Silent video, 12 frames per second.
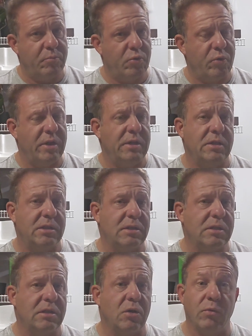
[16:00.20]

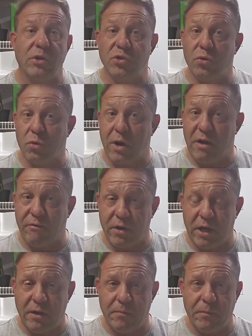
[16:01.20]
Prince original
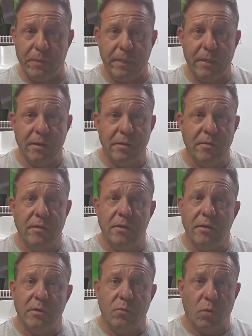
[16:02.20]
graphite
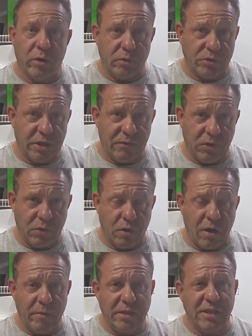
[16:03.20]
107
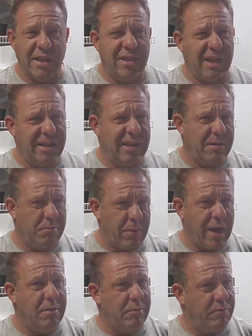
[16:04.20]
grommets. I think that
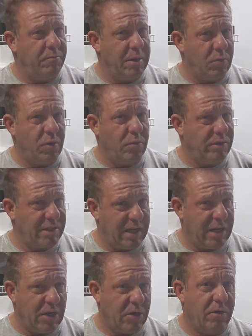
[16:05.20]
might have been what was
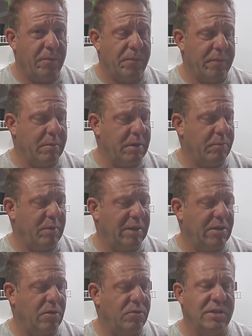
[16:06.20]
in here,
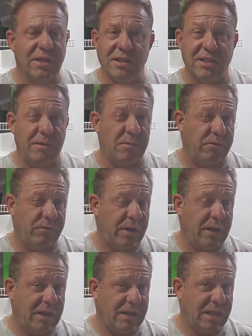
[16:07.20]
but those didn't seem to
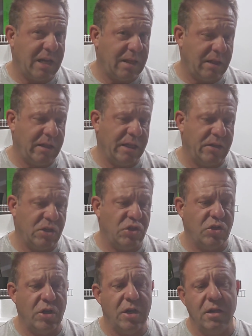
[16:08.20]
fit exactly like they
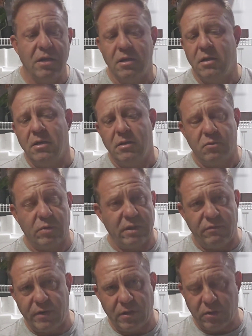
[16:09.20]
should. That's why
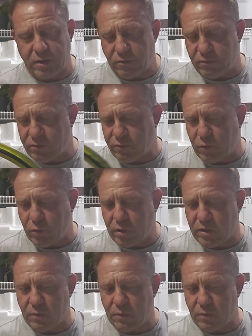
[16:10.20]
they fell all over the floor.